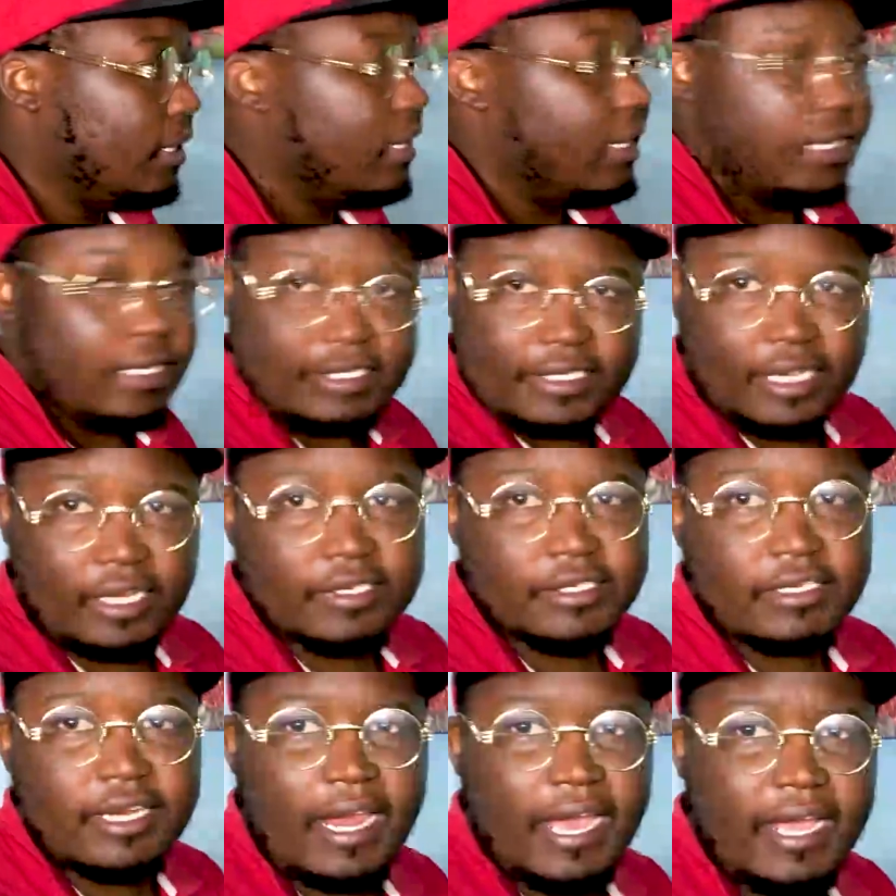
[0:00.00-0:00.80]

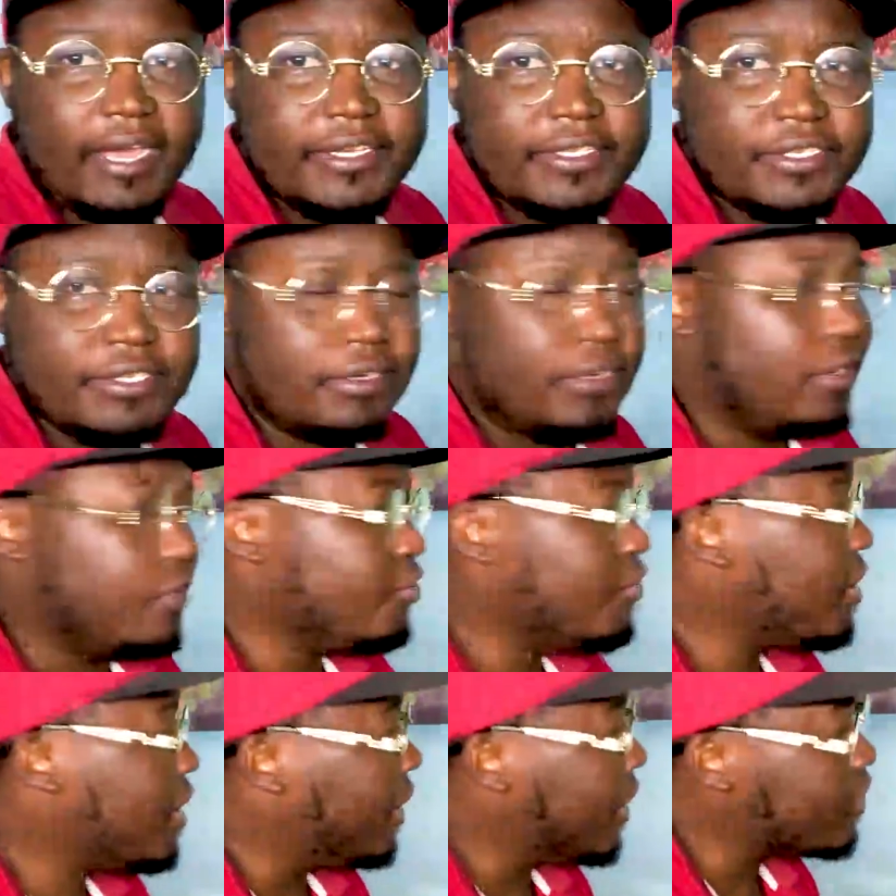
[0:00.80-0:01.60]
Sounds nice, you know,
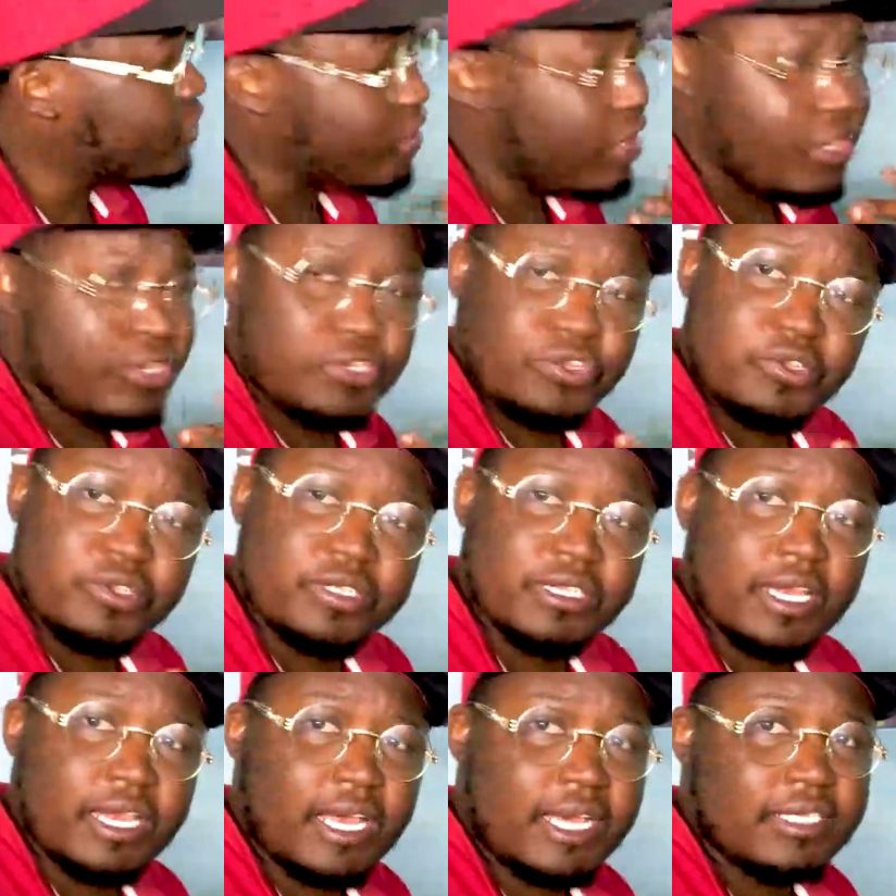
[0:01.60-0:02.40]
you can actually
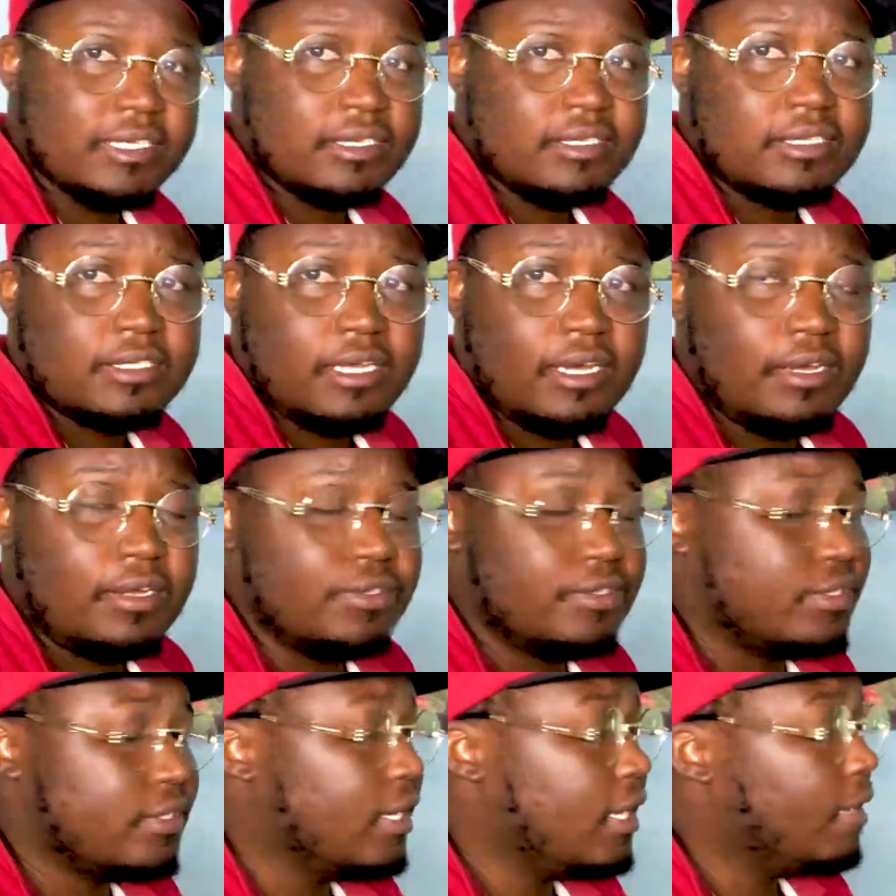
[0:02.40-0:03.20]
use it as it
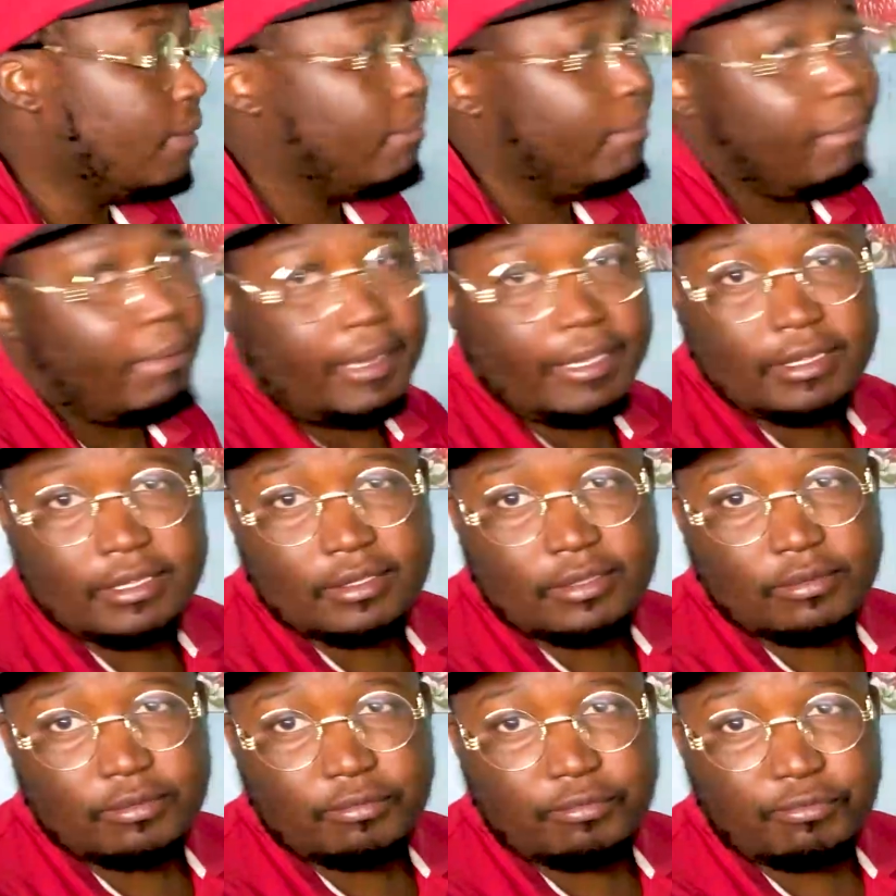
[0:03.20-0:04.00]
sounds, but
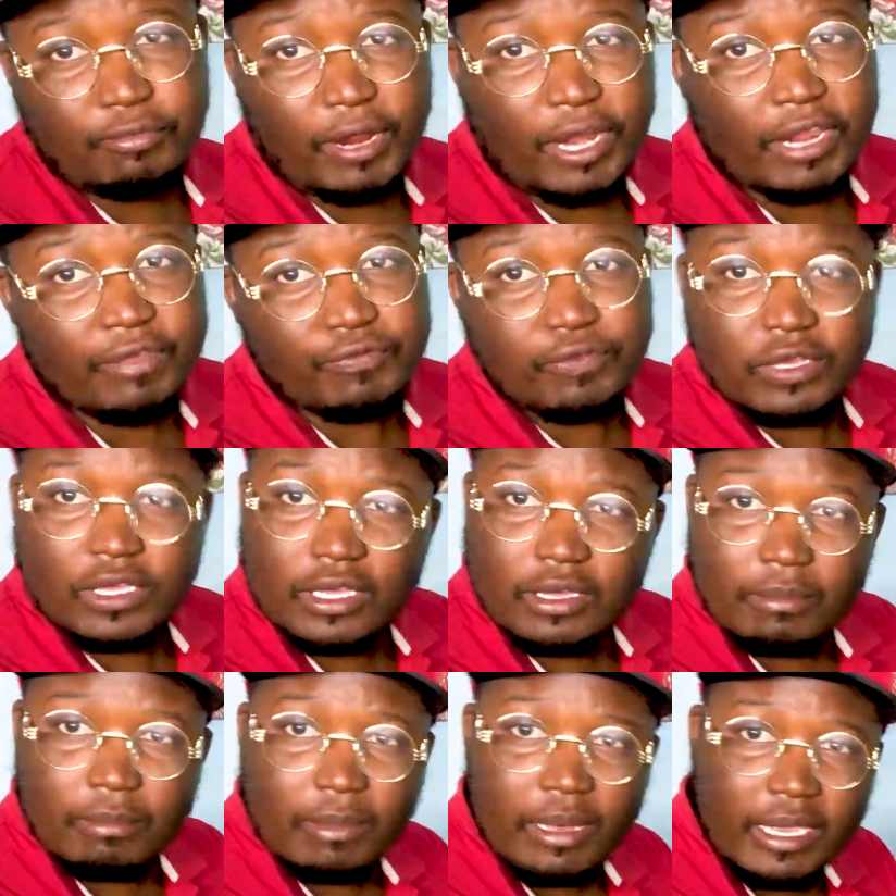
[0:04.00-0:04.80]
what if you
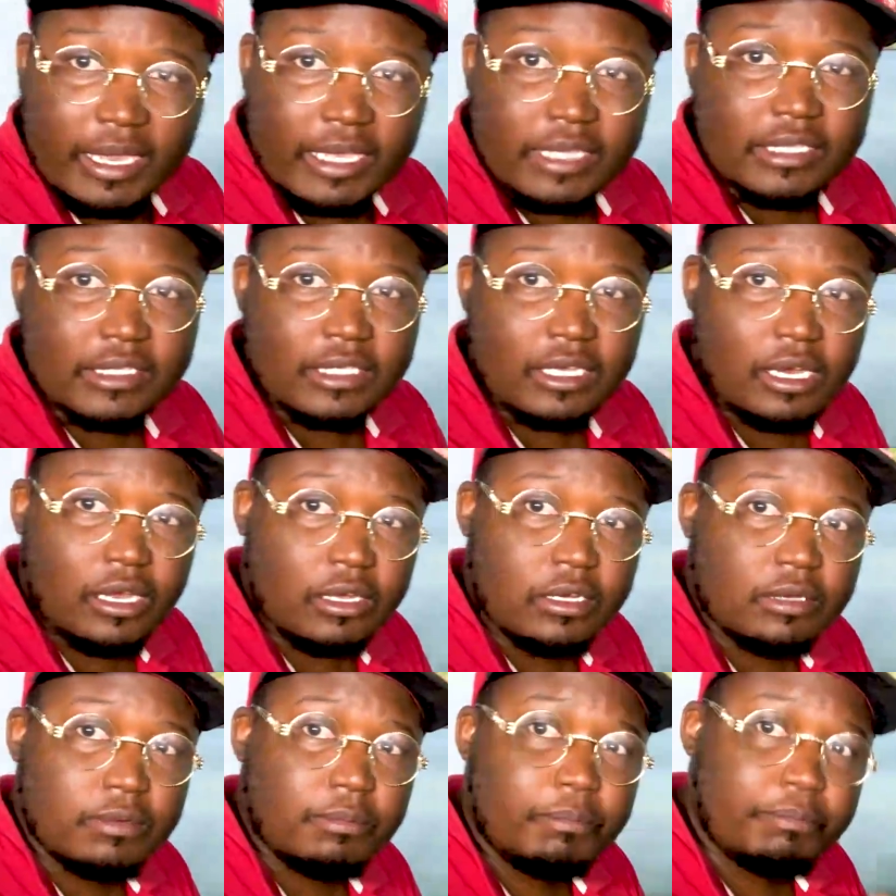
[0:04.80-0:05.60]
can make it
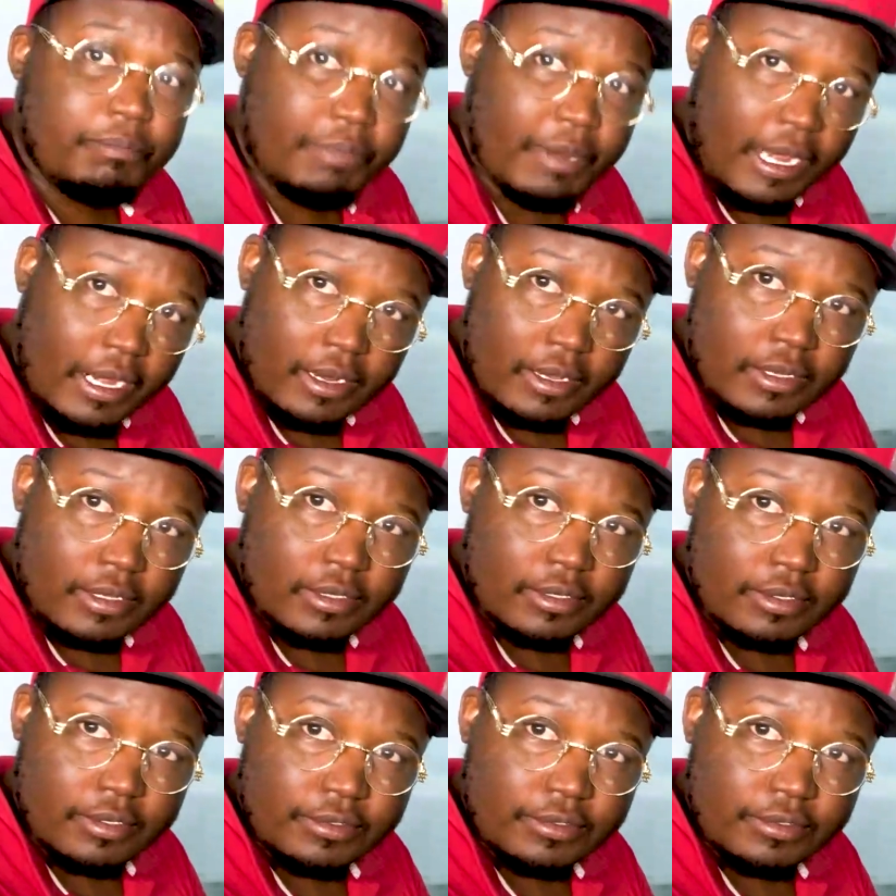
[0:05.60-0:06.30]
sound better?